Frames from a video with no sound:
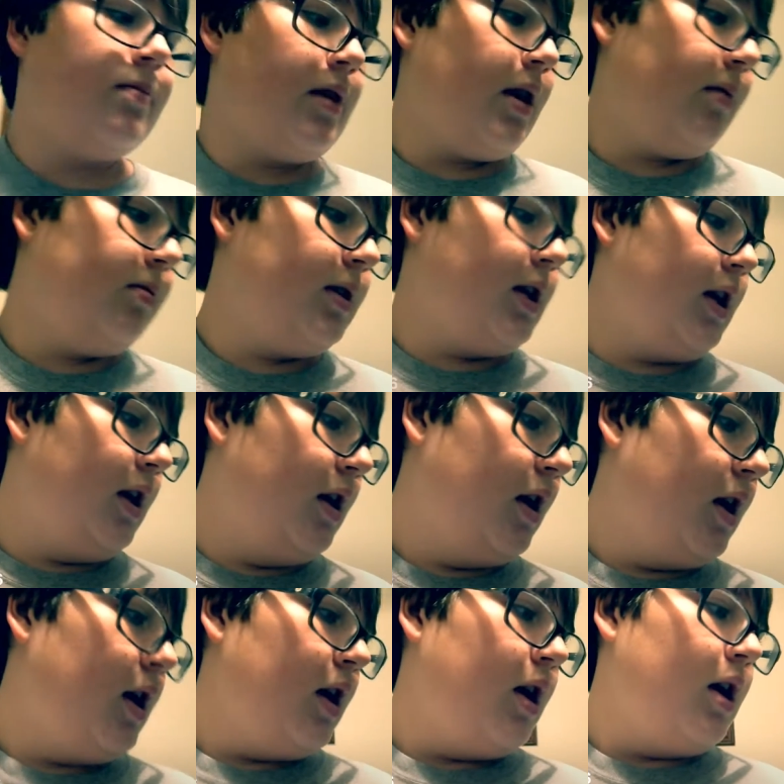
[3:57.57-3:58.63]
I'm probably
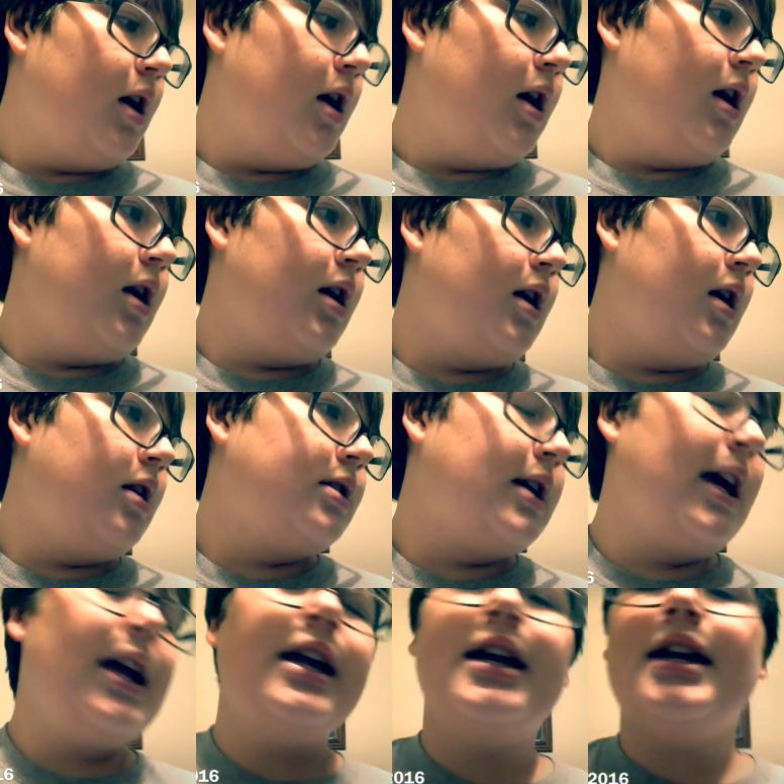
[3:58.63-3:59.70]

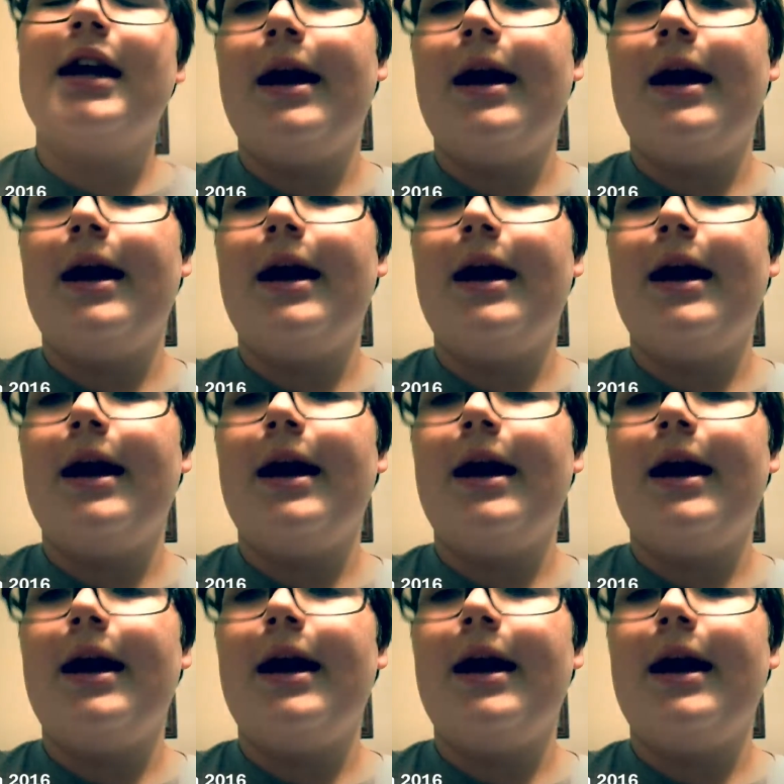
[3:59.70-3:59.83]
taking a